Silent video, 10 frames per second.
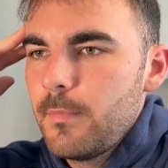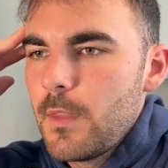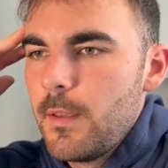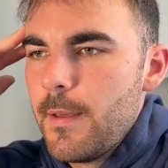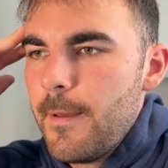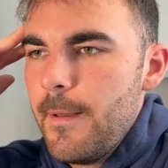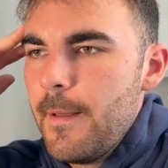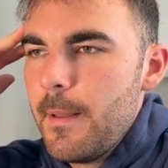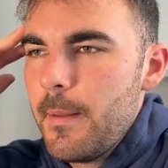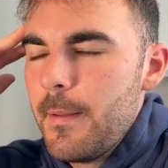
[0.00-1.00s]

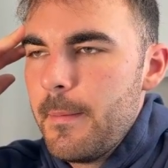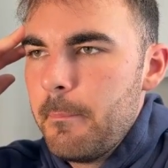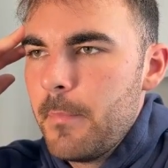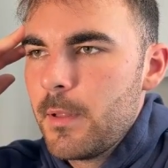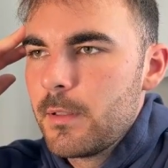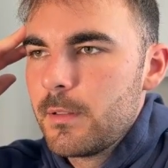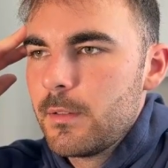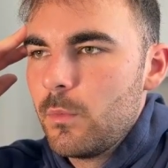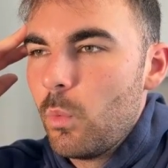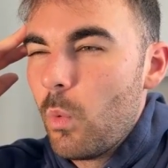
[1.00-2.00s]

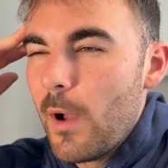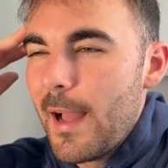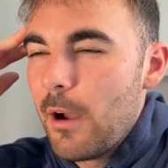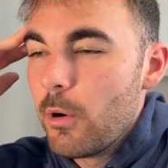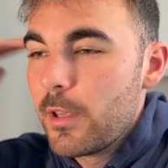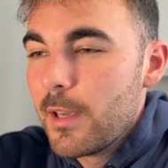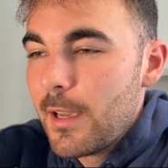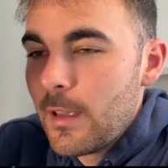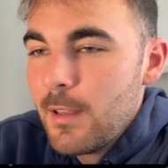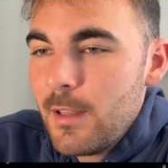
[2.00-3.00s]
Wow, okay.